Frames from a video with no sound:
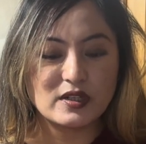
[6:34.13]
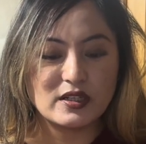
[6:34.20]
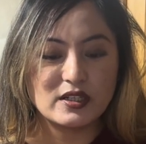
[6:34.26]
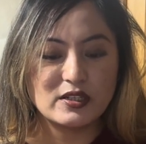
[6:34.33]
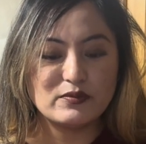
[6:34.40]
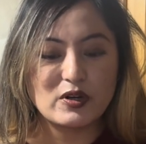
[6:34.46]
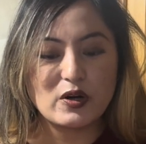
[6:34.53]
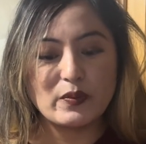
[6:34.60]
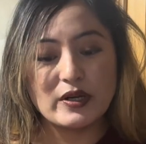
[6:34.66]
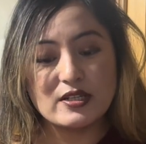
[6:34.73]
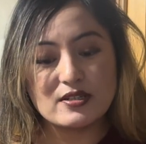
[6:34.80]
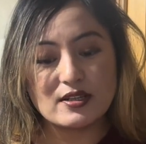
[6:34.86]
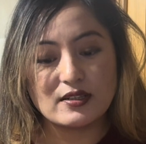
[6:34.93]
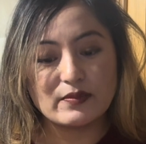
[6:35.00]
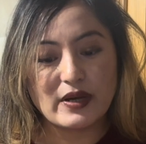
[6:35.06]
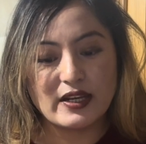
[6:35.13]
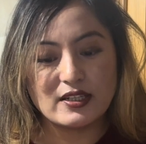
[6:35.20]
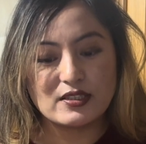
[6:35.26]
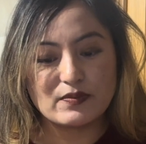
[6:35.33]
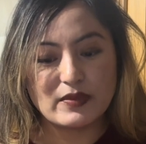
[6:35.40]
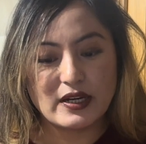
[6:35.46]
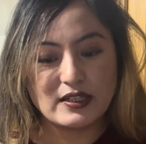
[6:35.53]
environmental
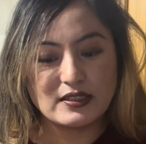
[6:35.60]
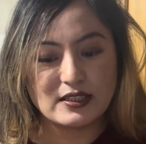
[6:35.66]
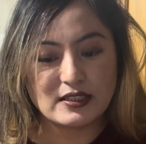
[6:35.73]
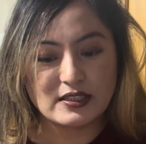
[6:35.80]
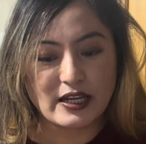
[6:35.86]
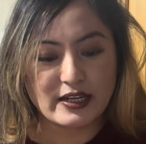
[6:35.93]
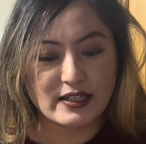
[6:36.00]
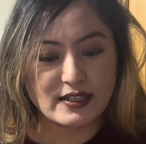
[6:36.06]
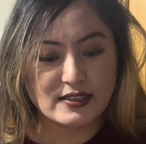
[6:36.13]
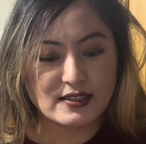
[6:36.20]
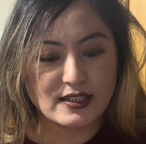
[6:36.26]
management techniques